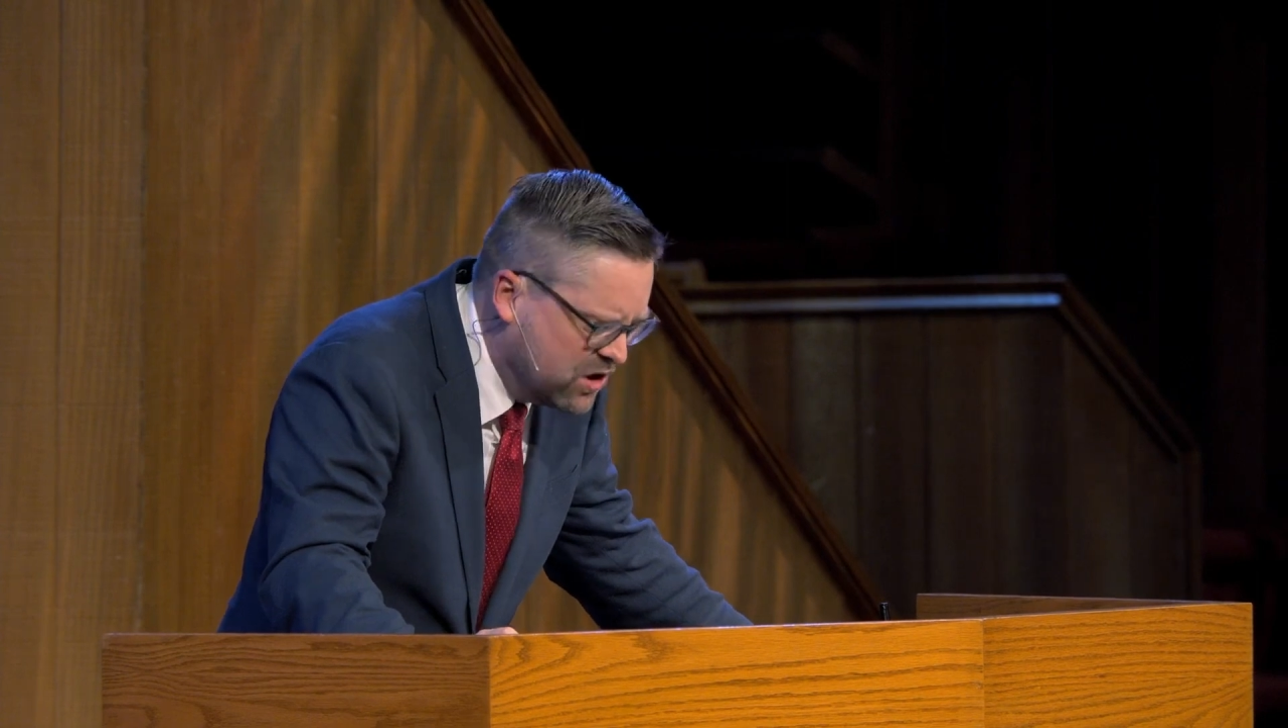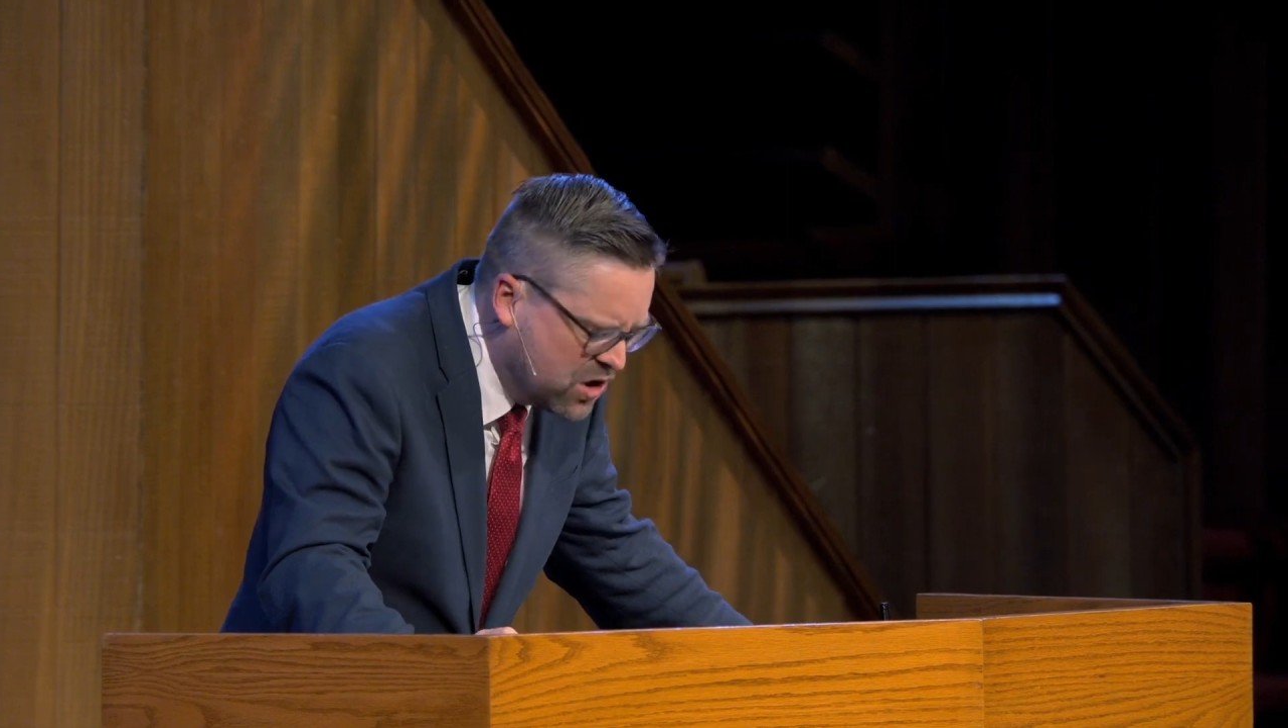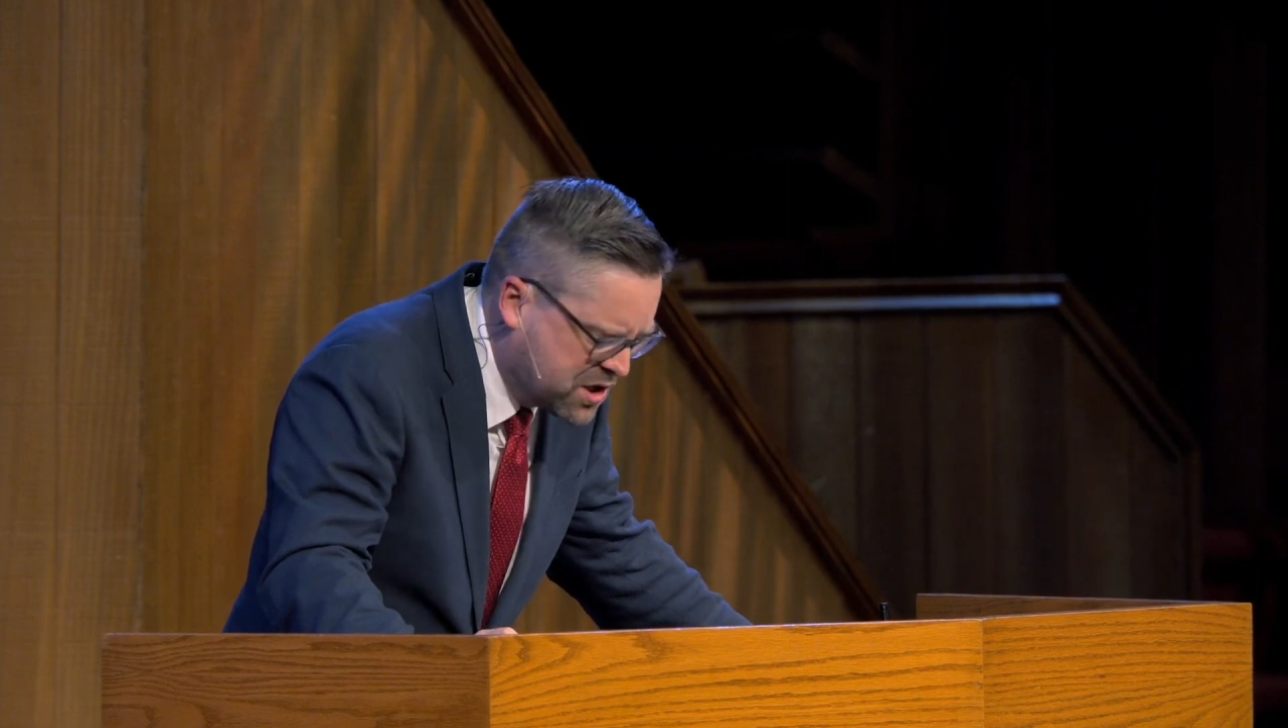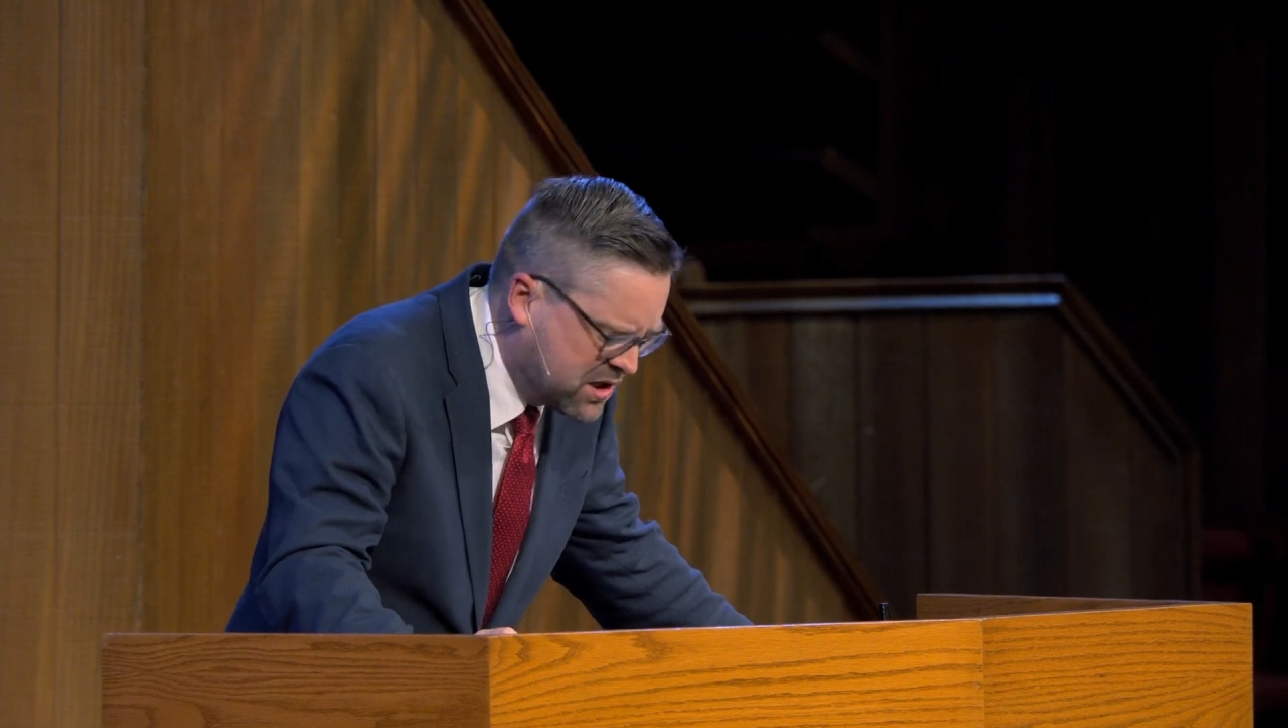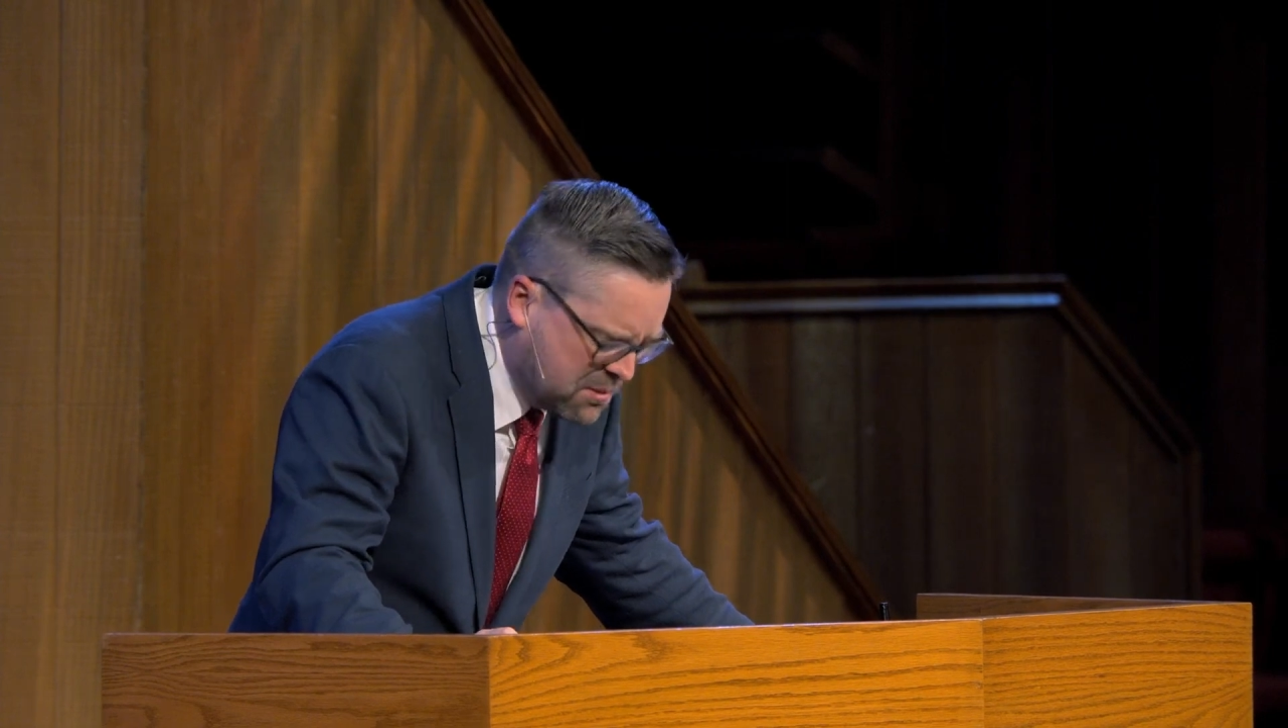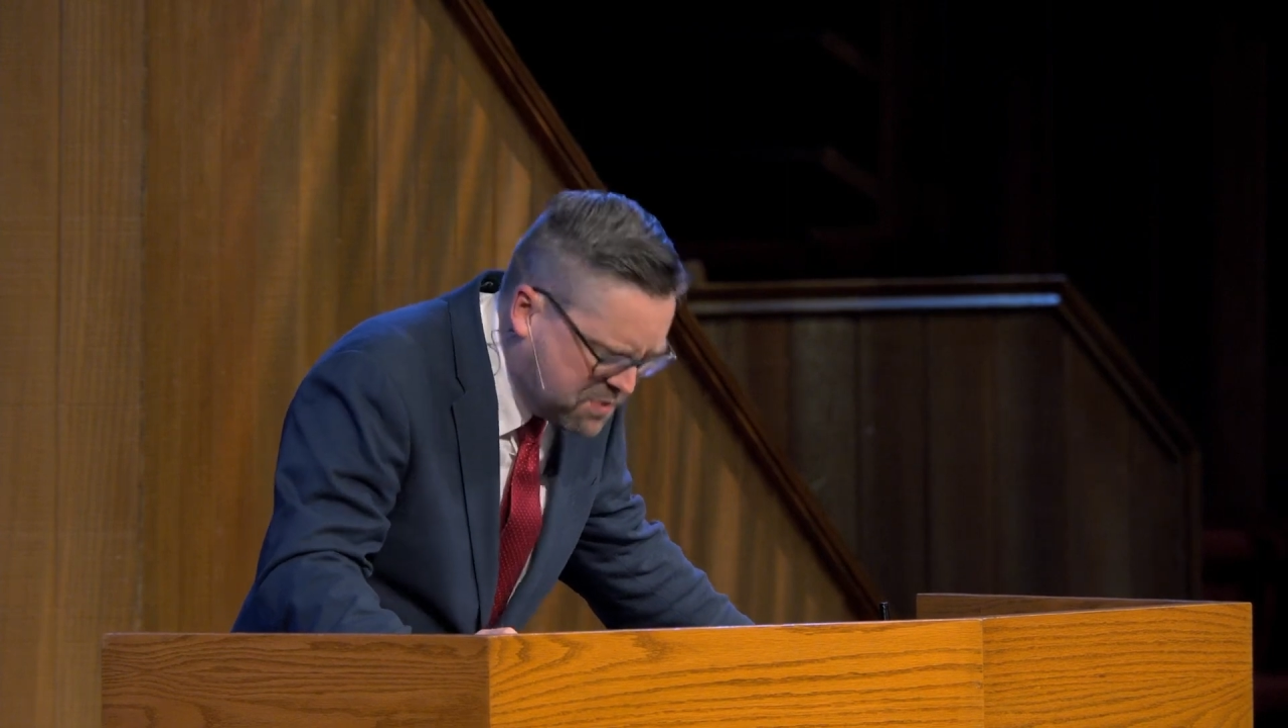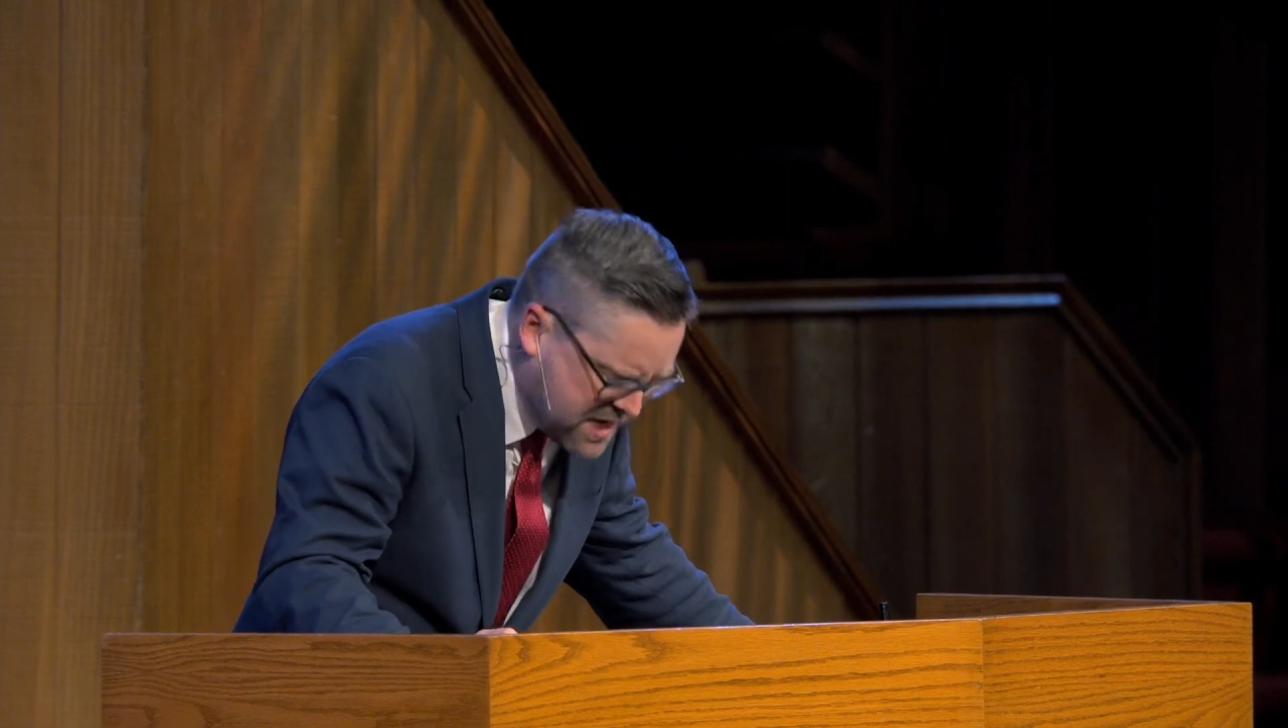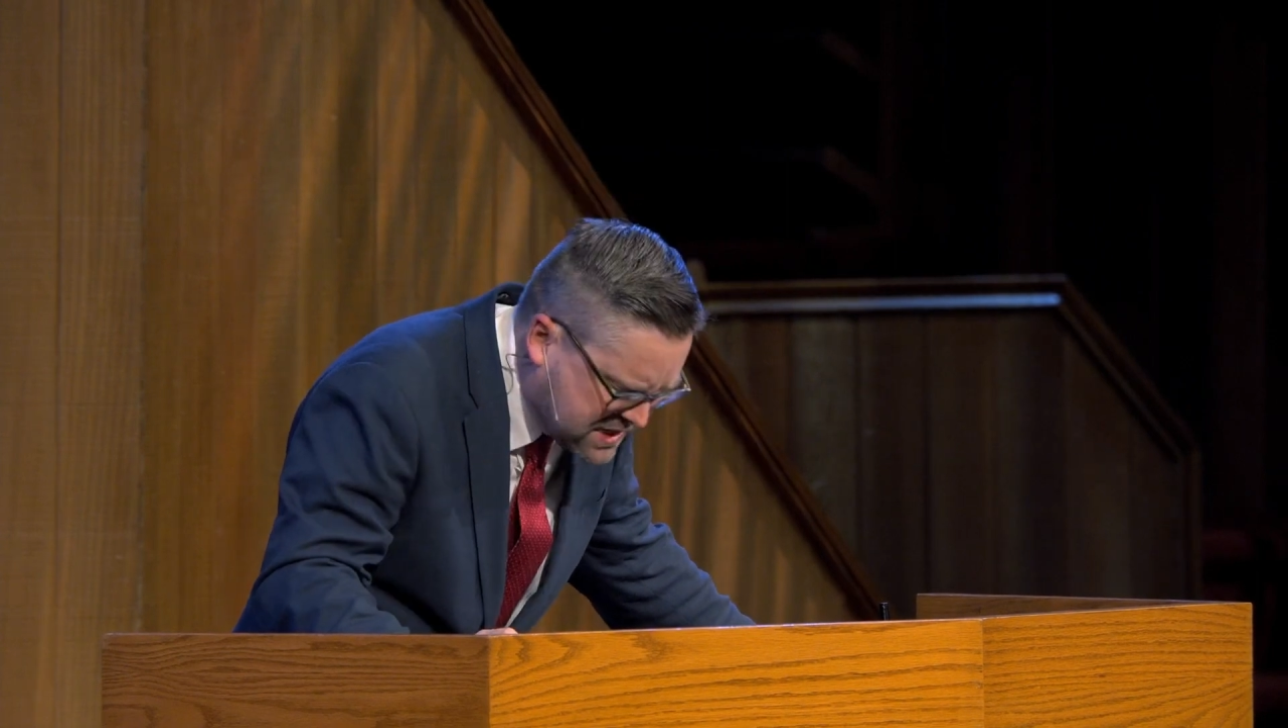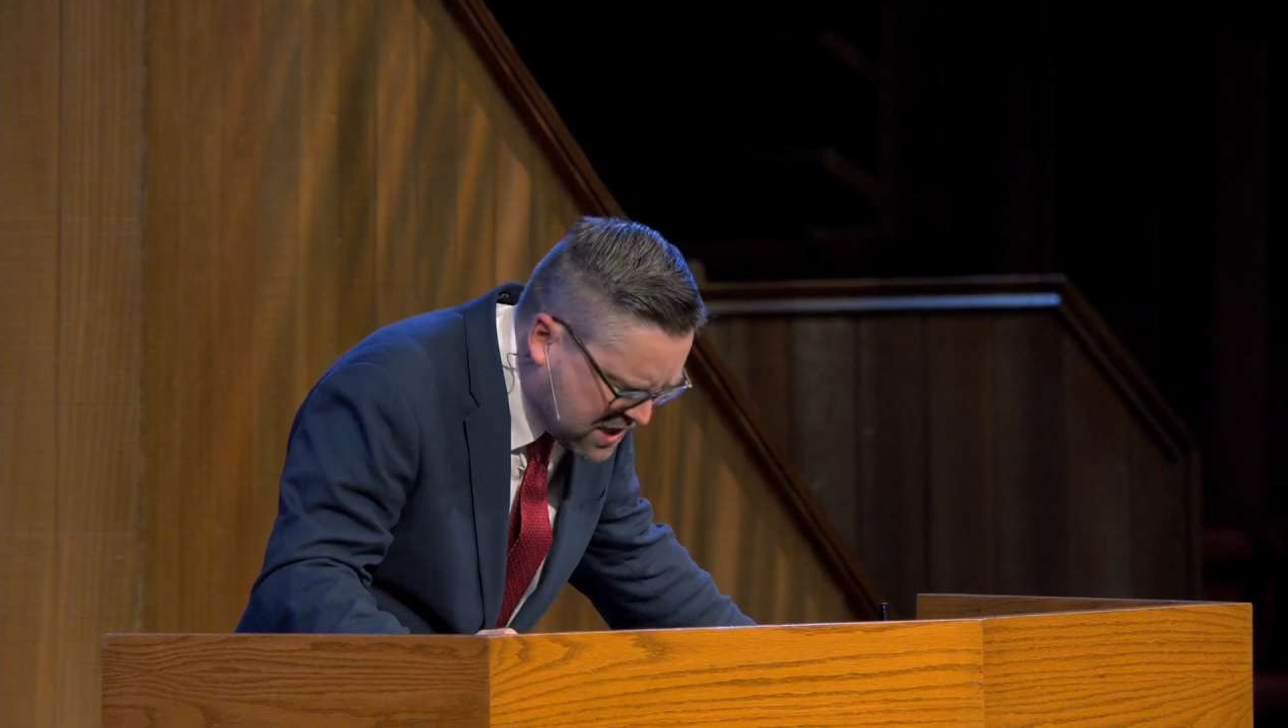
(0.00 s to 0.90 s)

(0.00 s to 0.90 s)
look at the peace